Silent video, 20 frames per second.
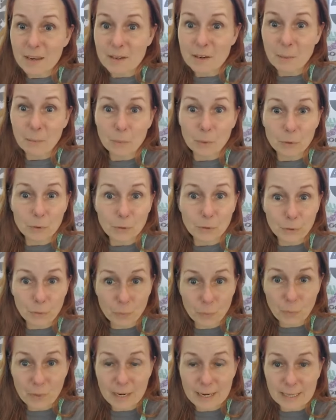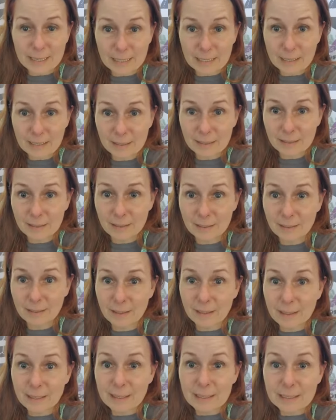Number three
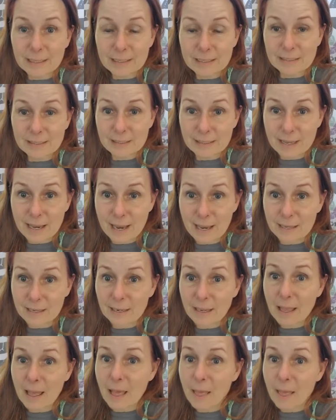is that